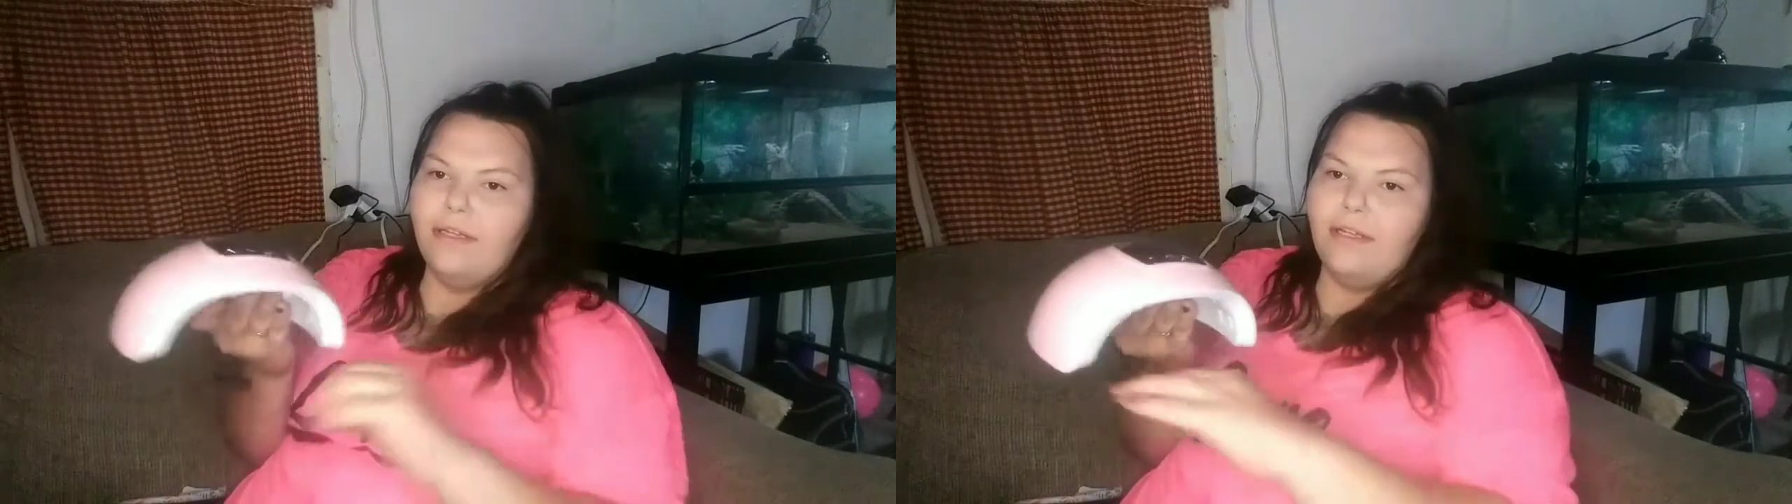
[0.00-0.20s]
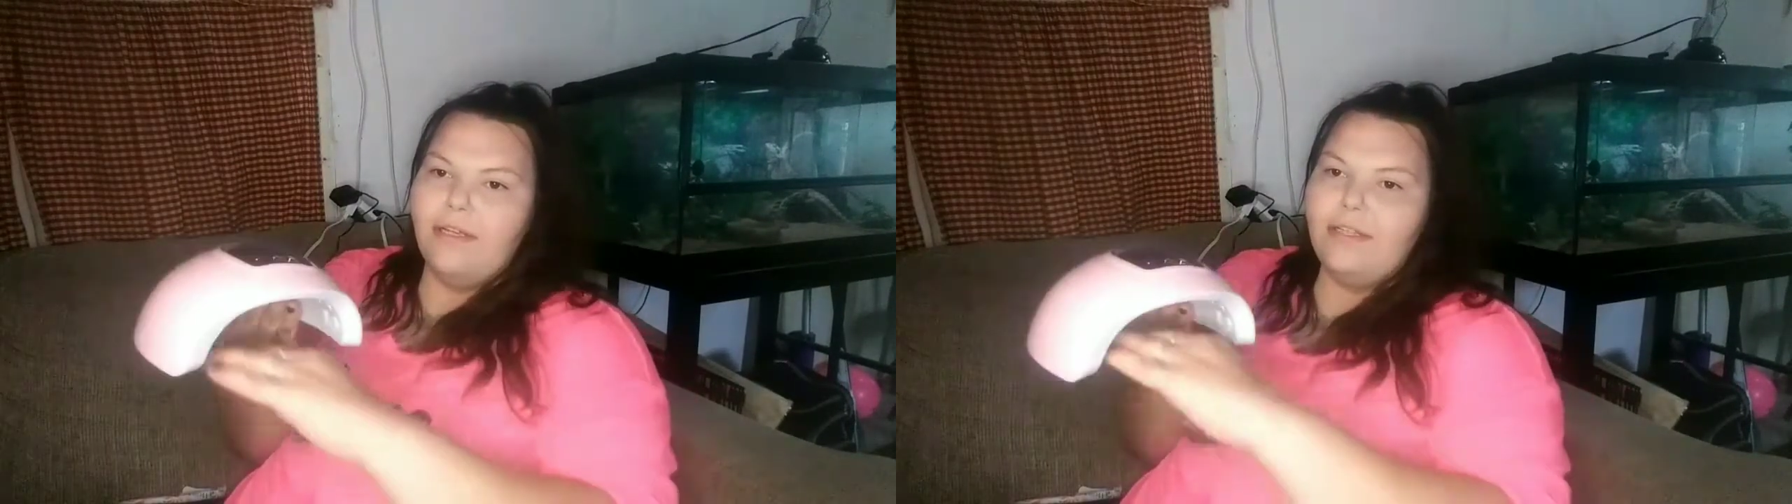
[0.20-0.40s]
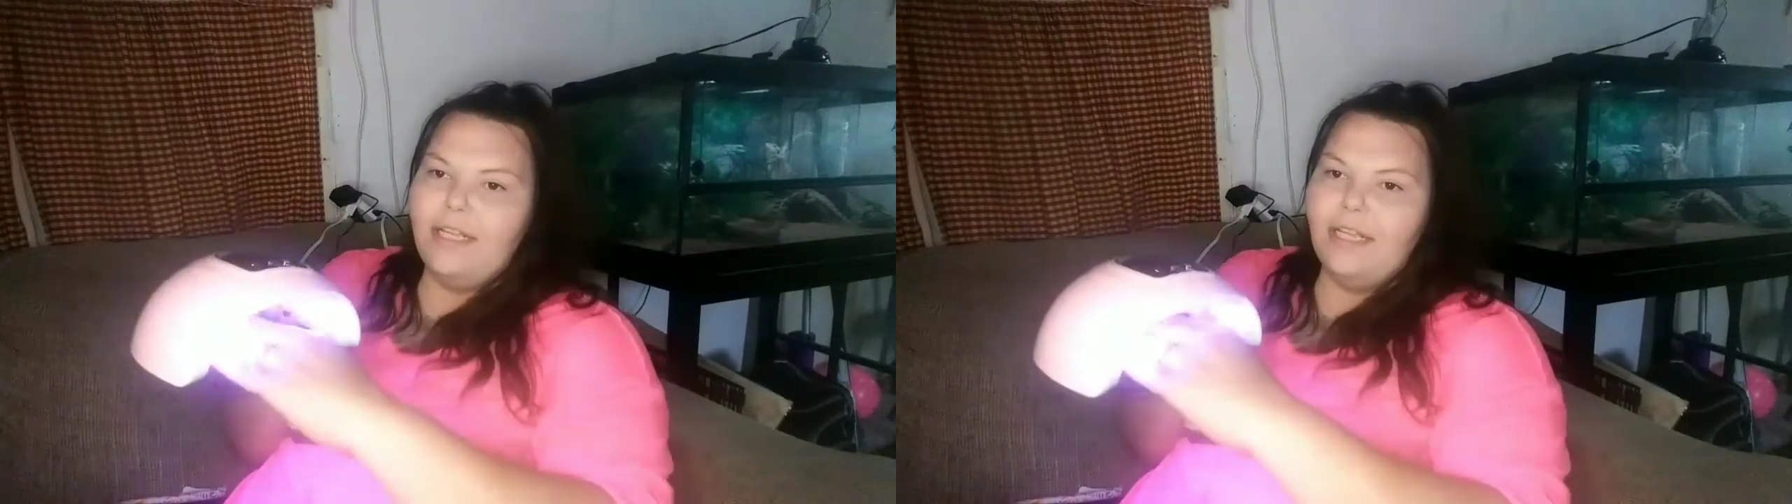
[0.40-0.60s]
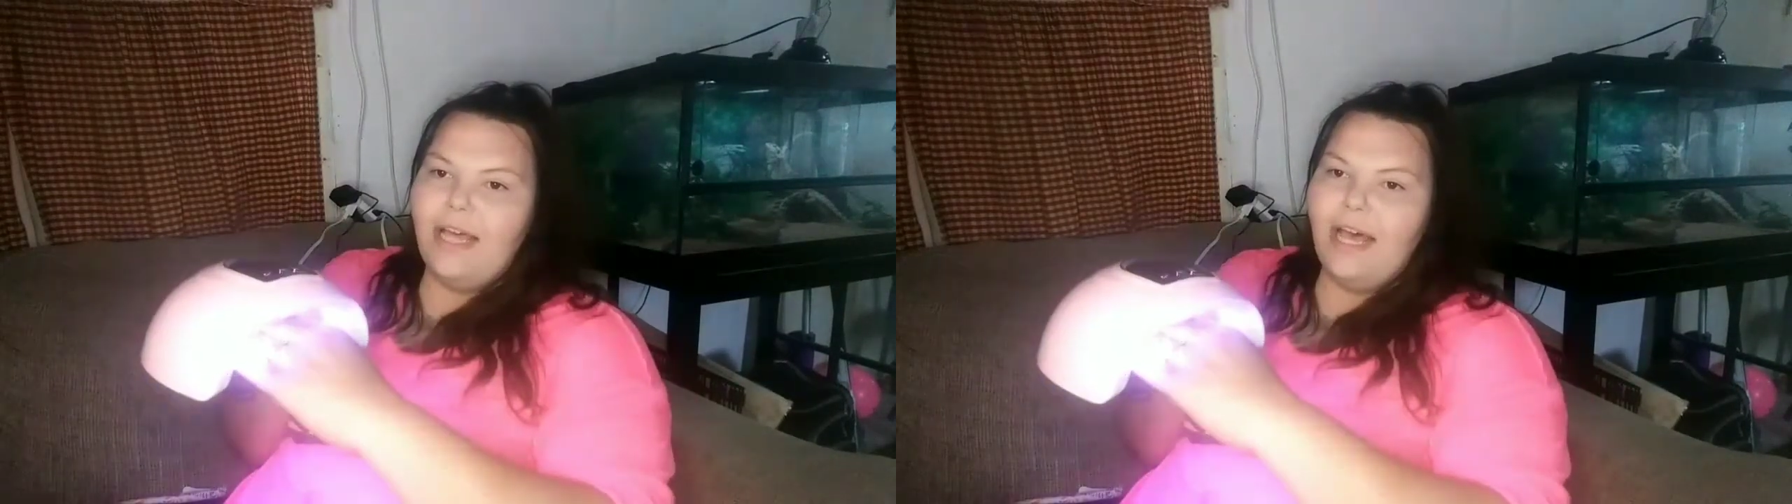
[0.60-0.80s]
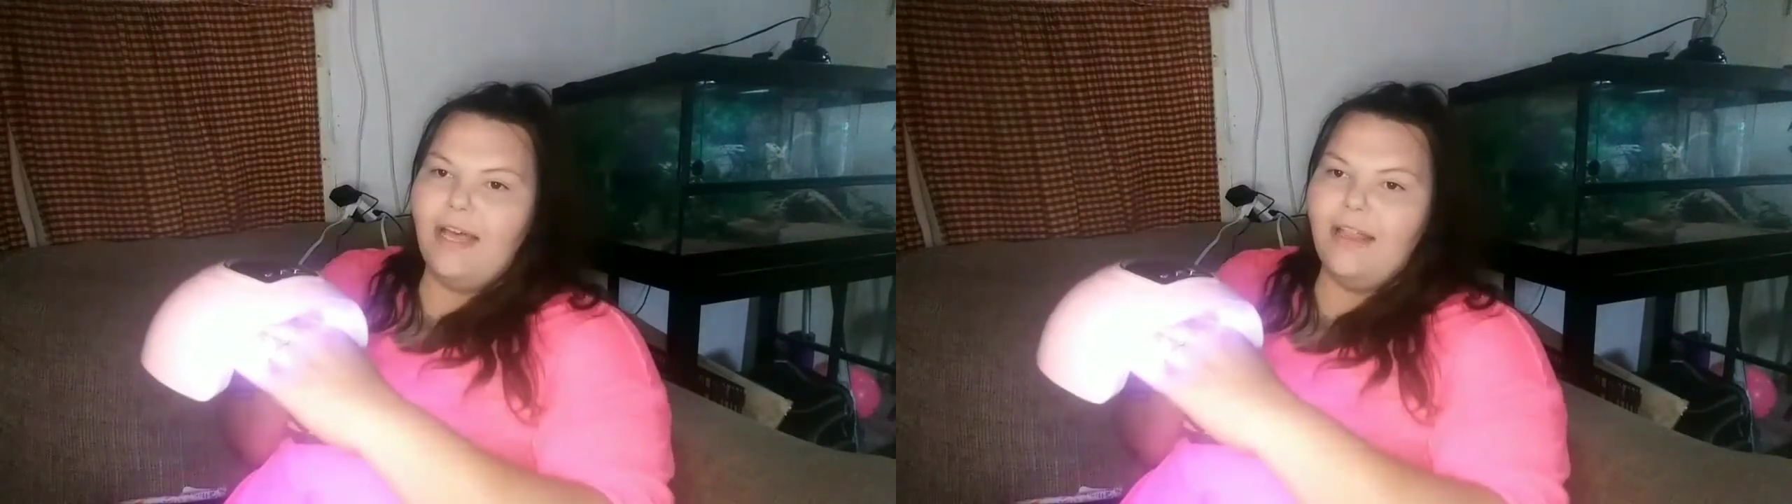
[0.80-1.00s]
So see
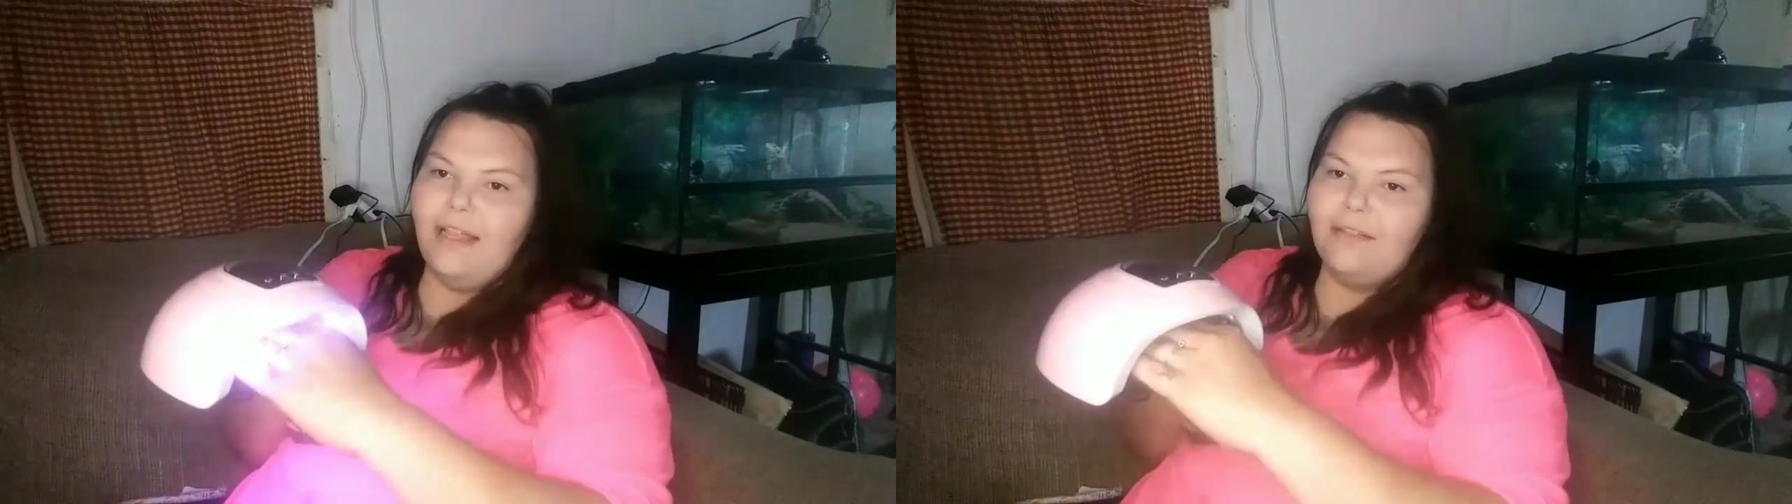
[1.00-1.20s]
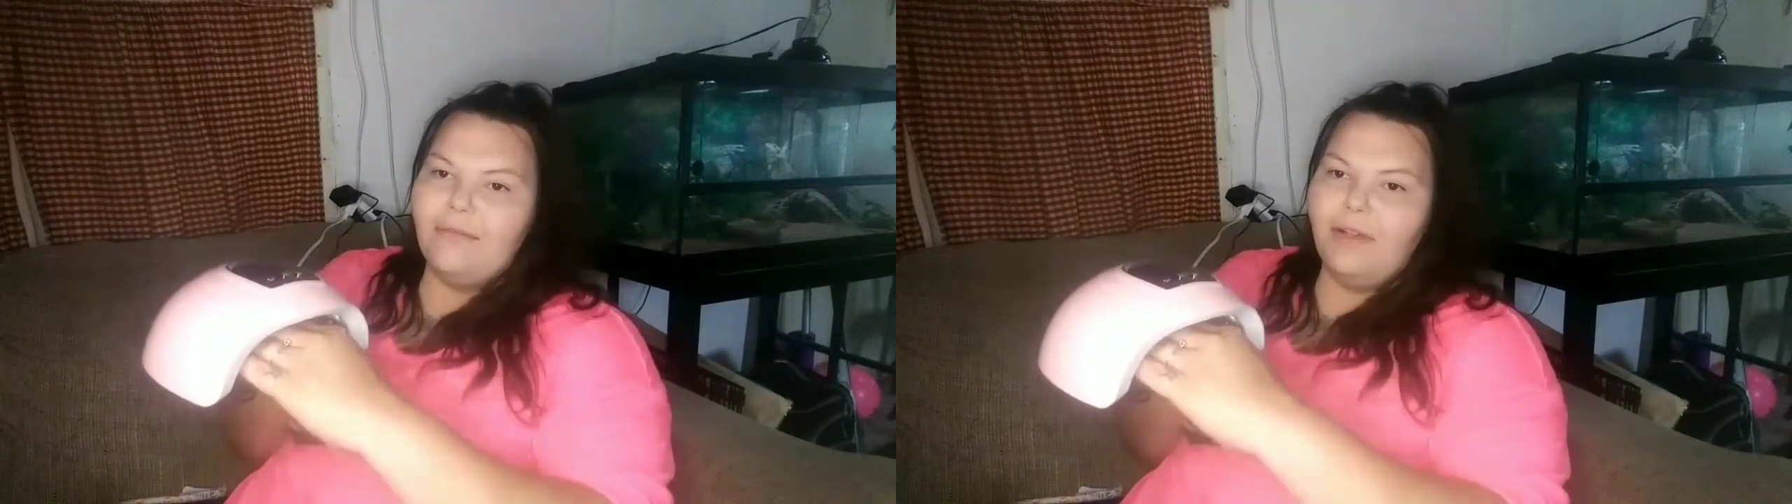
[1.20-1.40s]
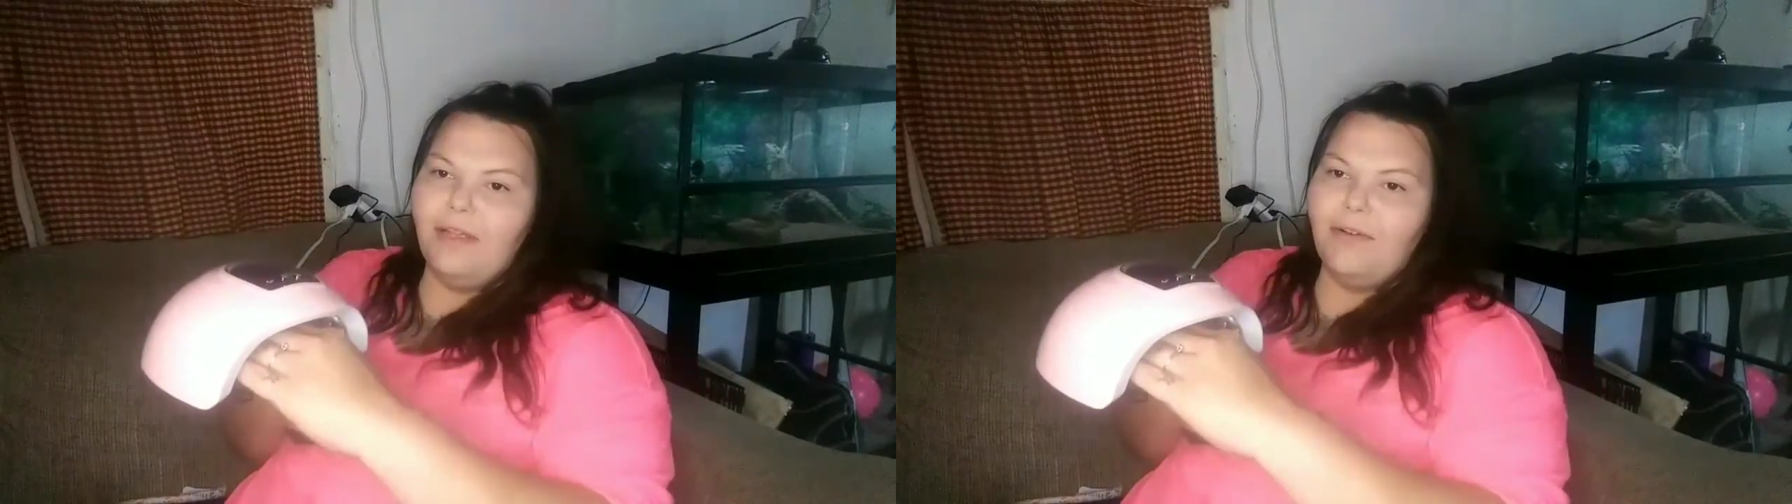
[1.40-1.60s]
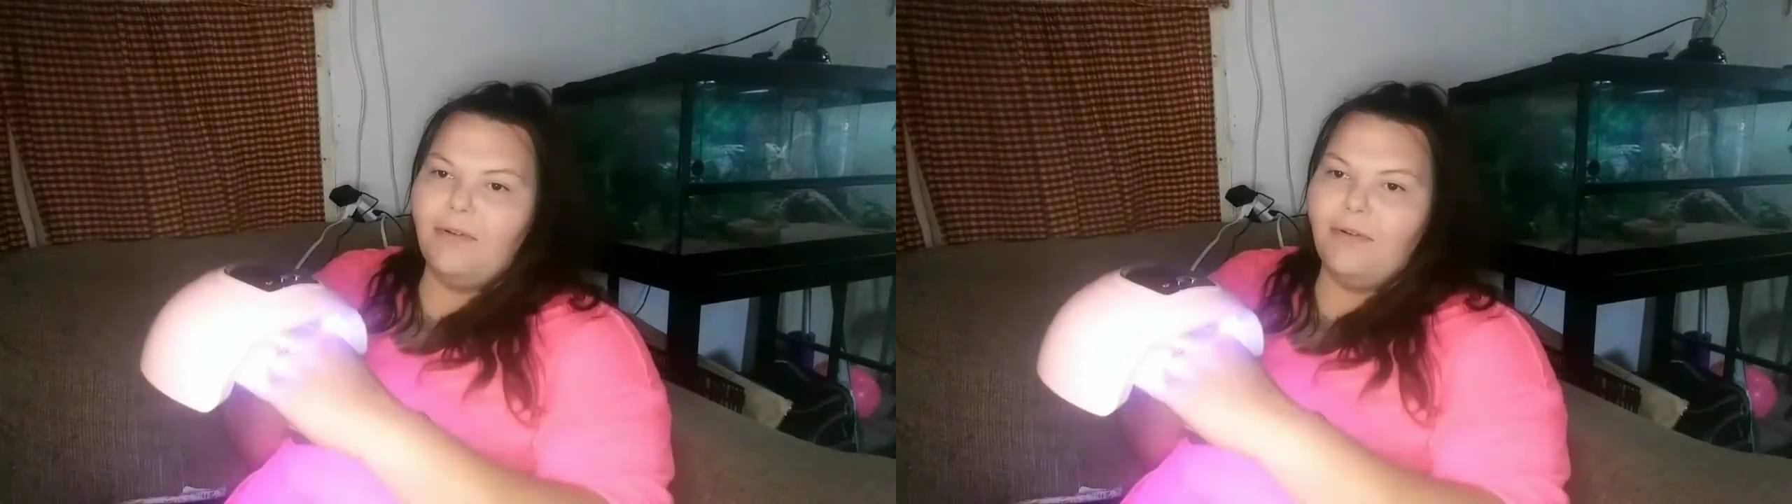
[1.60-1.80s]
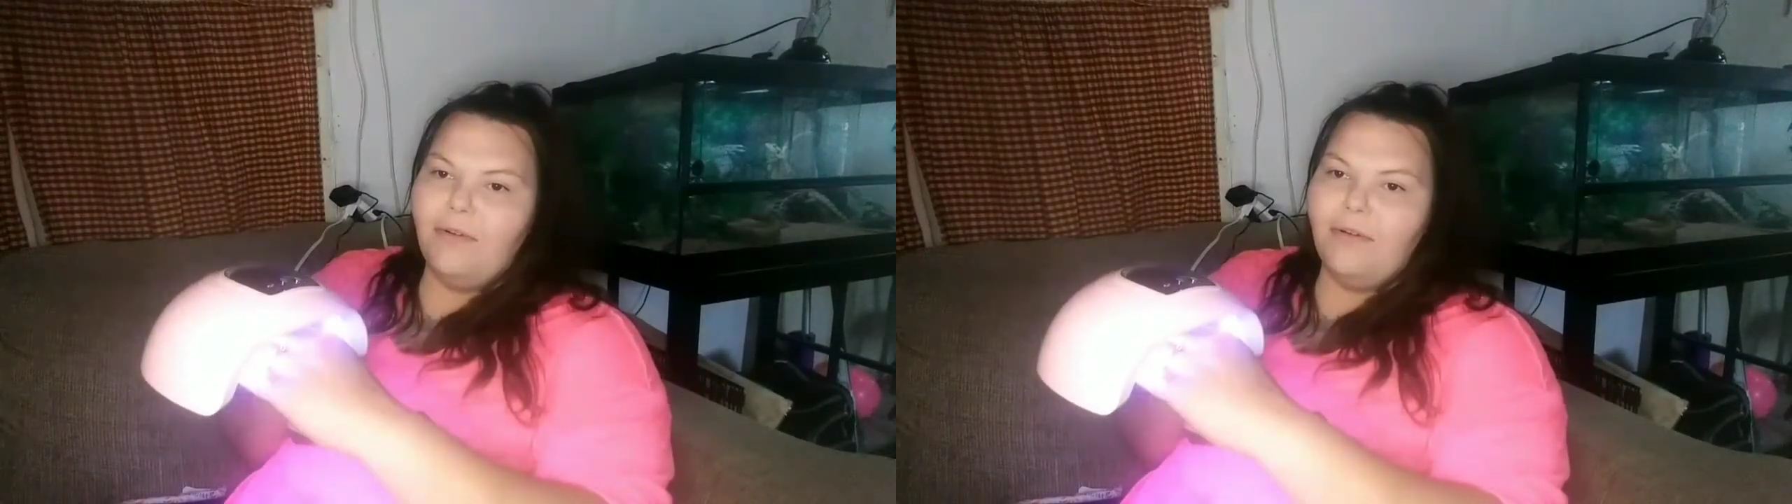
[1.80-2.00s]
that? That's really
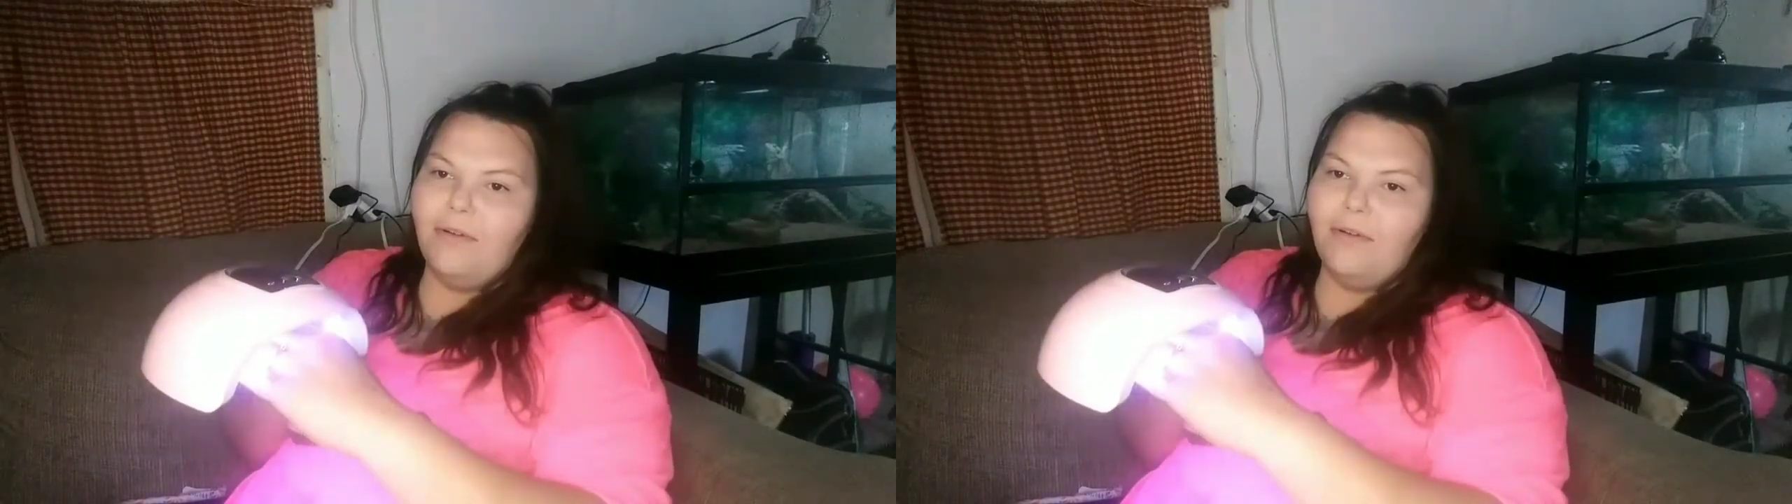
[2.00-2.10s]
cool.